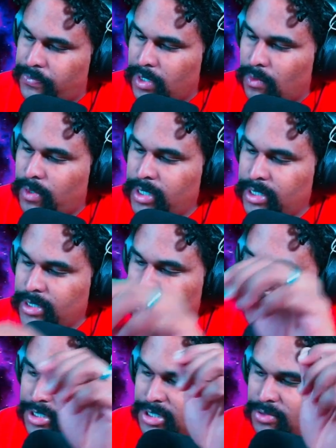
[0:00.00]
Why didn't he
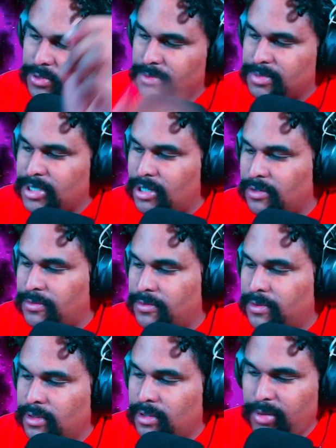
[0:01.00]
just do it himself?
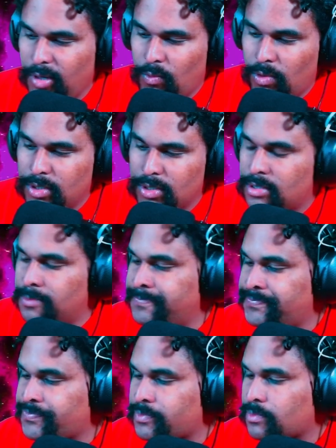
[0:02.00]
The big wuss.
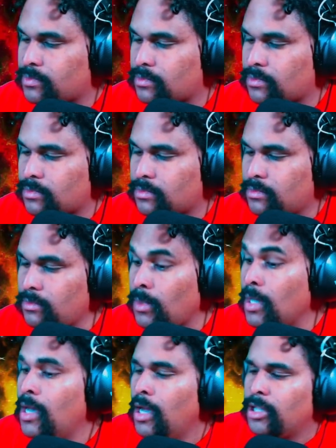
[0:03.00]

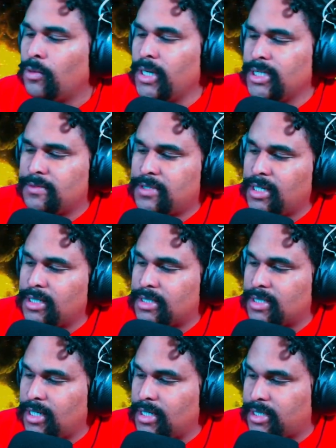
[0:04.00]
The whites of Titus's
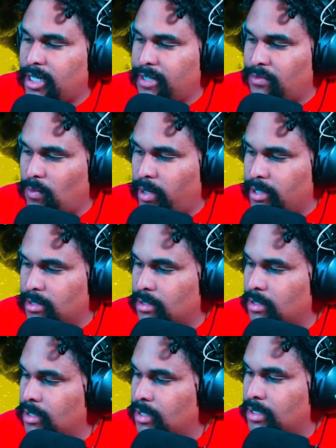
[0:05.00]
eyes got even wider.
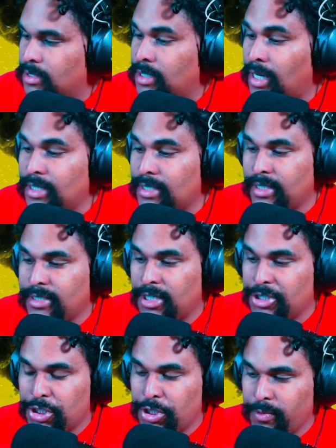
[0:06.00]
Titus ain't
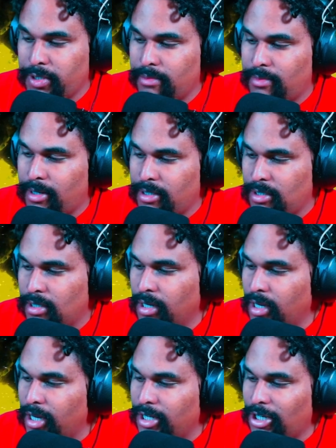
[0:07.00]
touching no dead body.
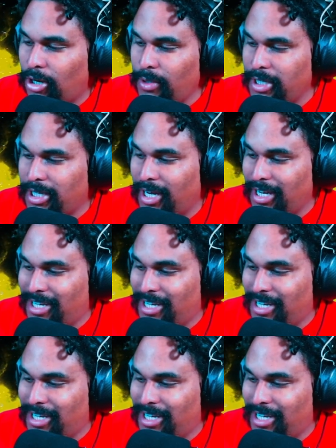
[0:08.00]
Y'all ain't got